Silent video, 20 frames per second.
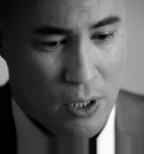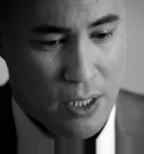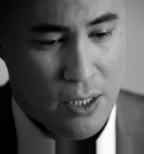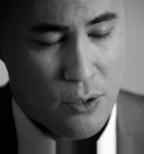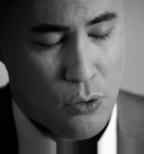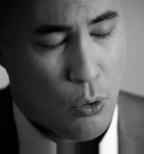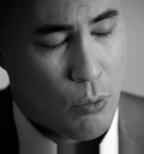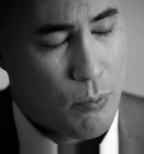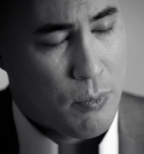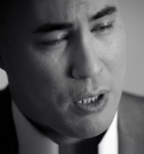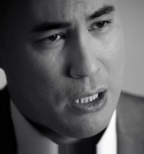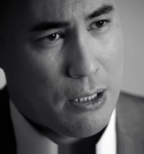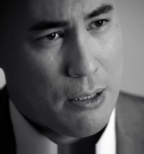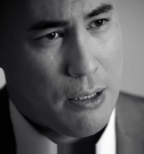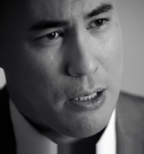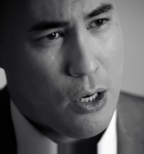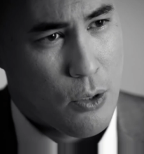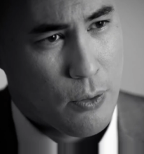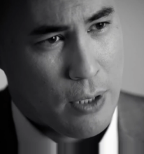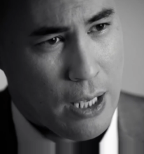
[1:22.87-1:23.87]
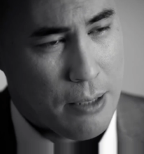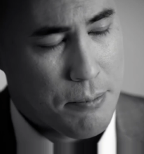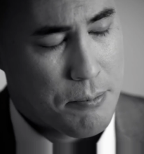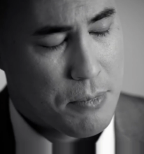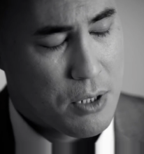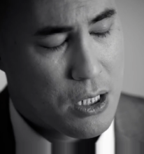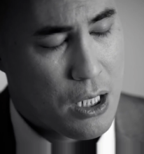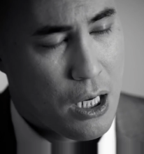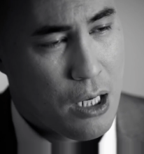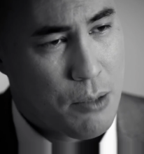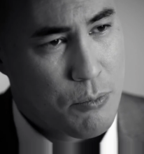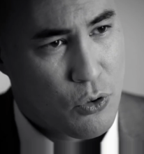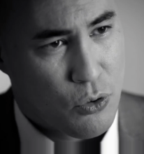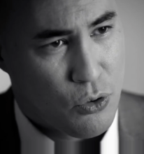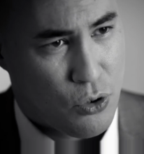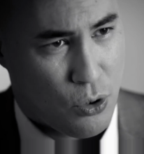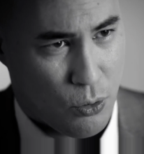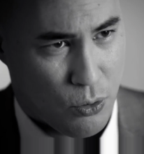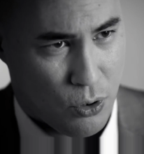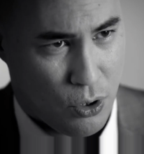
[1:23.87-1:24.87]
when he told me, okay, come to
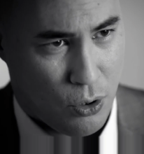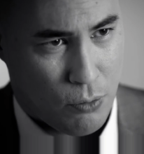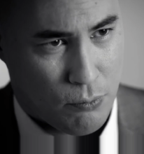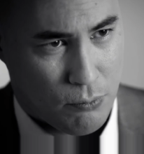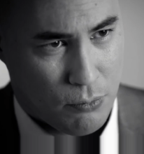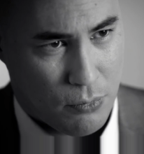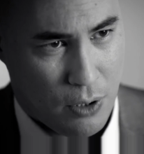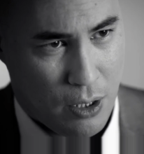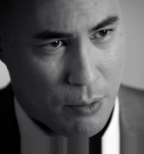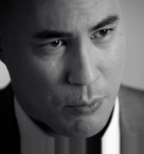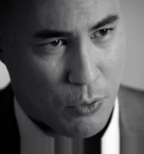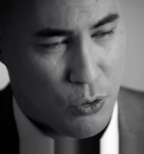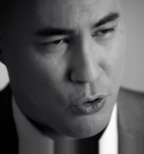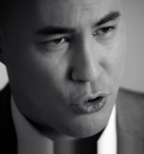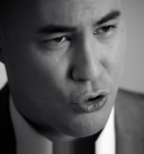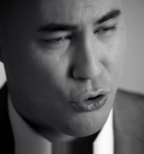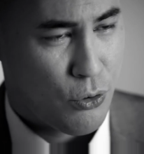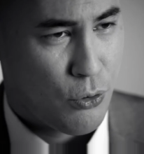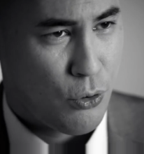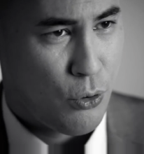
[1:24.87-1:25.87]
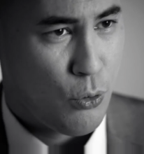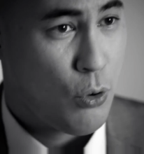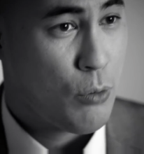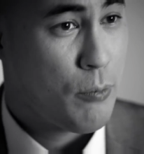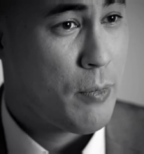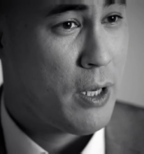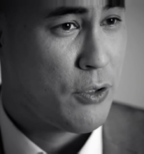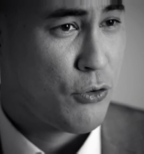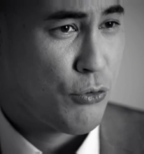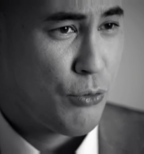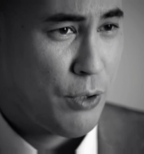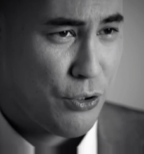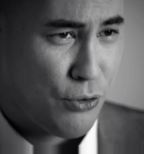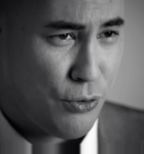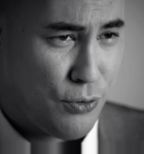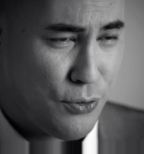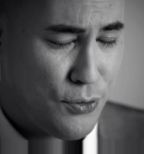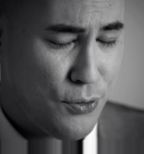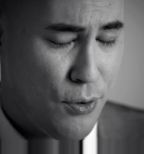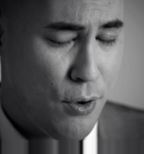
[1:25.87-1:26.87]
Tokyo. I'm going to show you all my
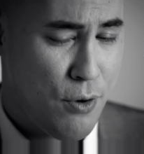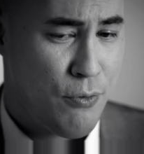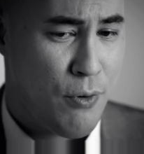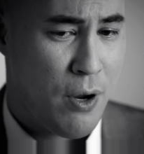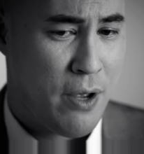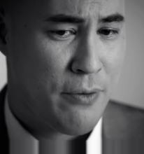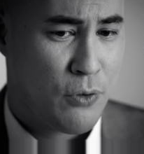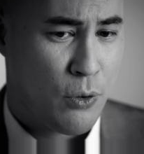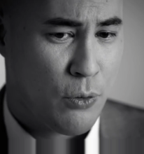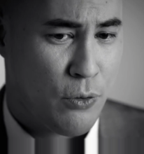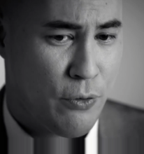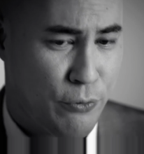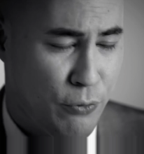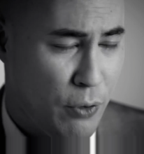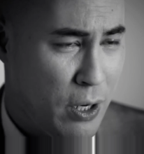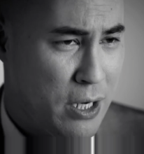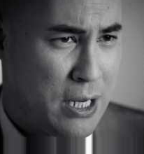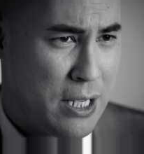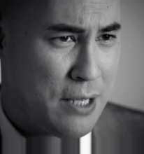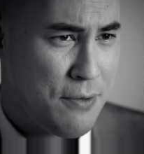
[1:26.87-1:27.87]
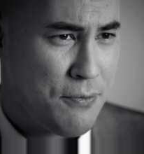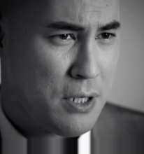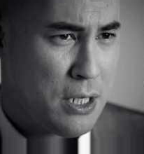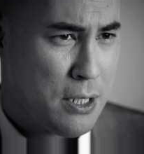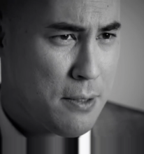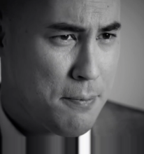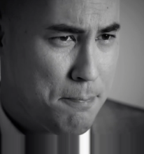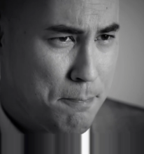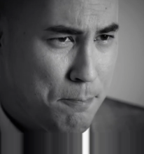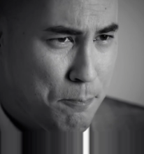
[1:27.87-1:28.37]
treasures. So I arrived on a Friday evening,